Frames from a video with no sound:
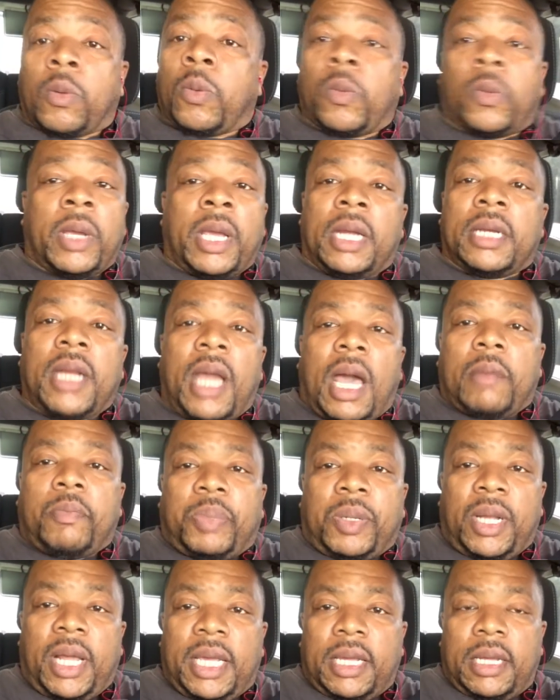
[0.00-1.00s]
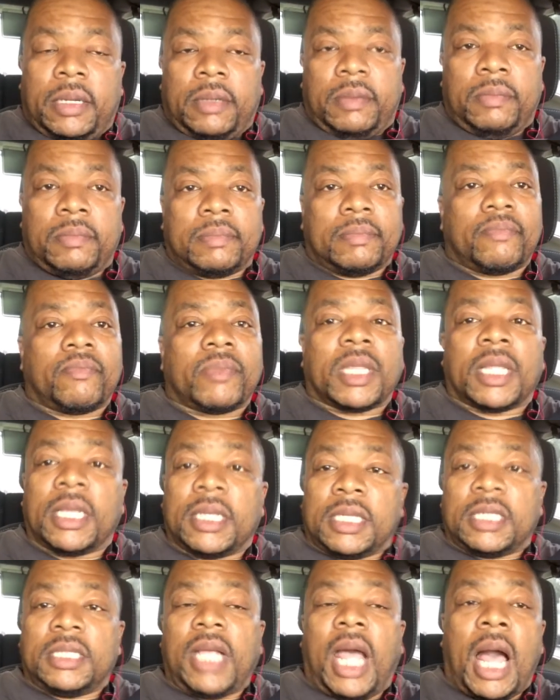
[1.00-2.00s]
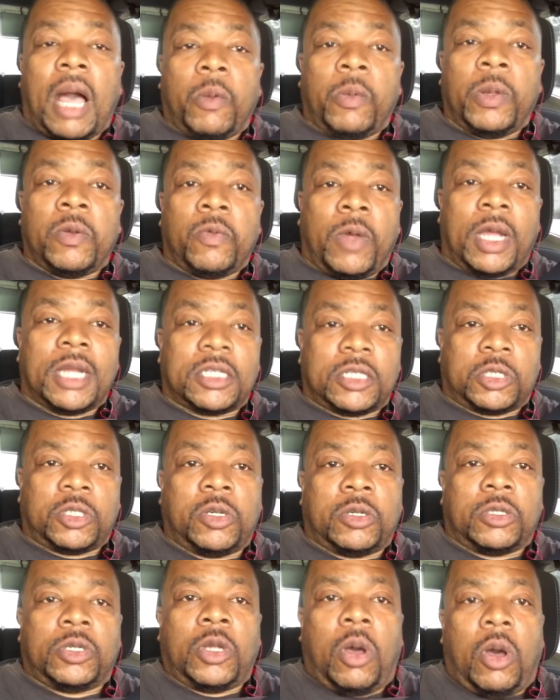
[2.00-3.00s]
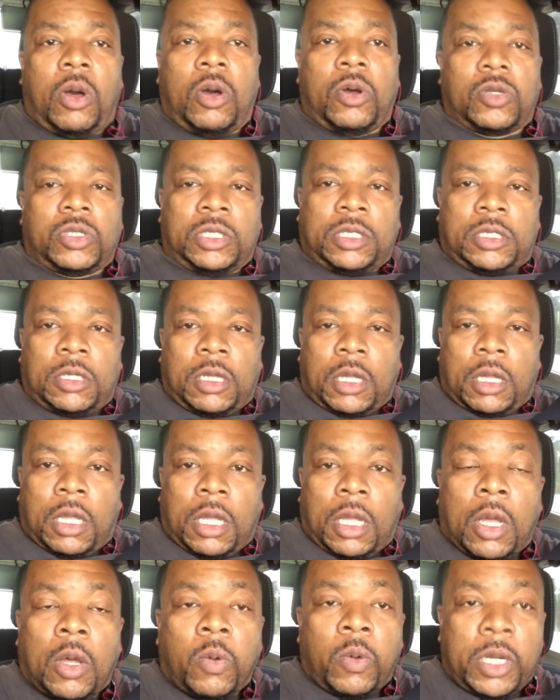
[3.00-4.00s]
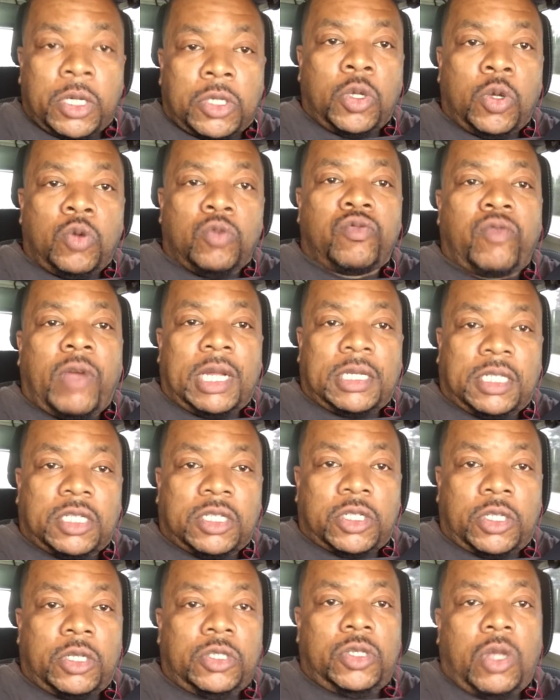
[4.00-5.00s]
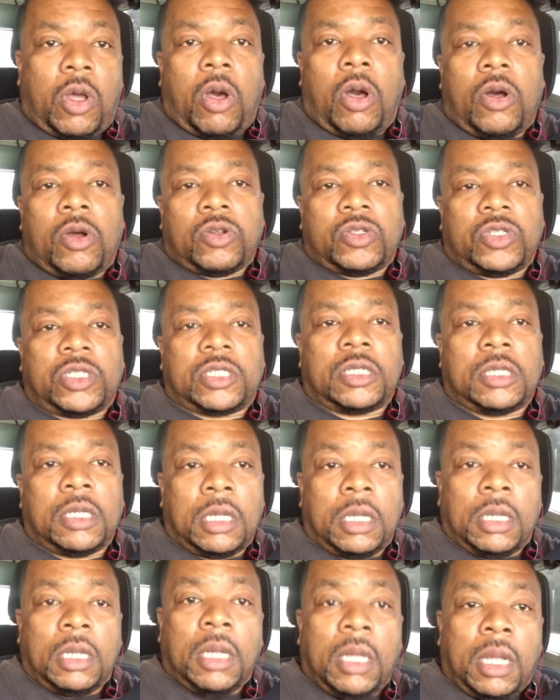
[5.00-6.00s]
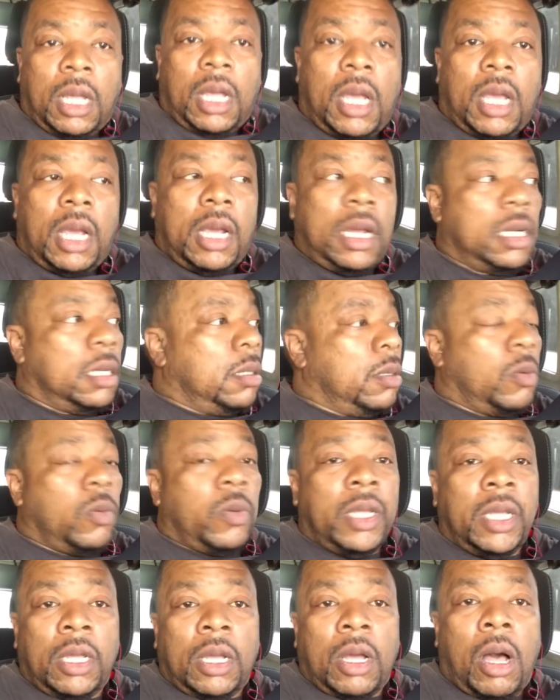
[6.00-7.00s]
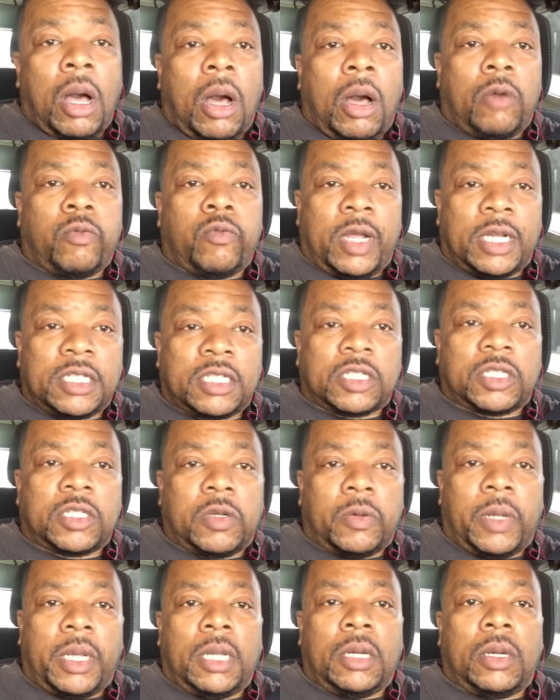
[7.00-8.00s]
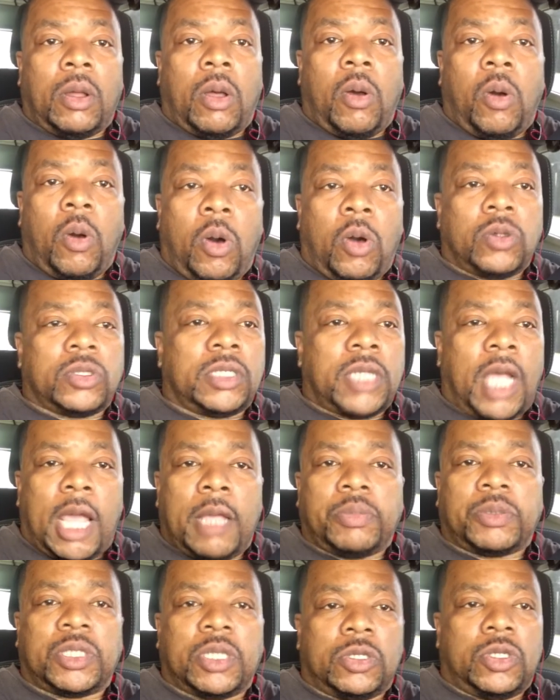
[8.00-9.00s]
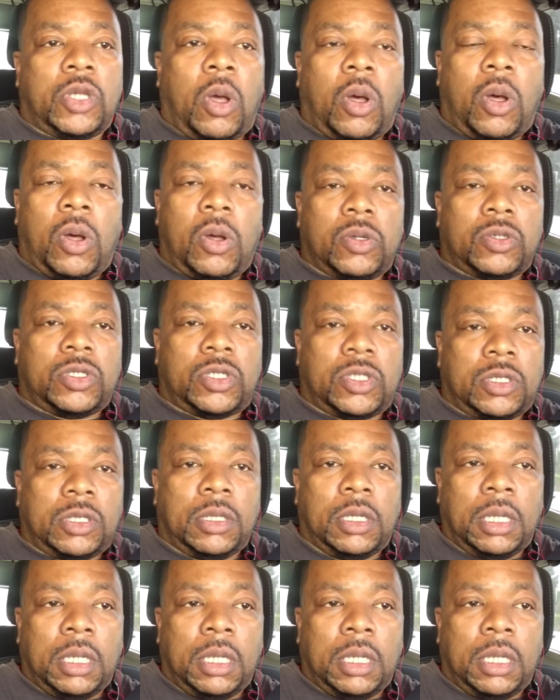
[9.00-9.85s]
We are not playing. This is how we register dogs. We do register dogs, and we are registering all types of dogs.